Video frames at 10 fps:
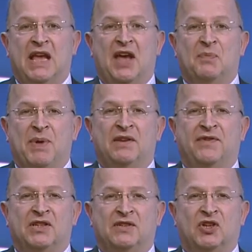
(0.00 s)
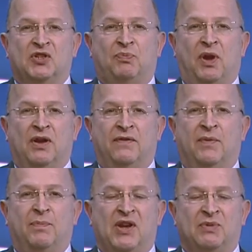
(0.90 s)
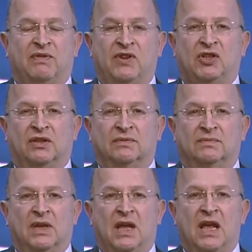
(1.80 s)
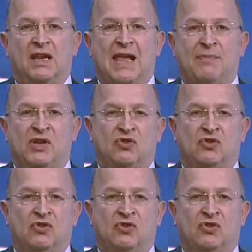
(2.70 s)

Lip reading: and the benefits of such a product for pension provision. Let me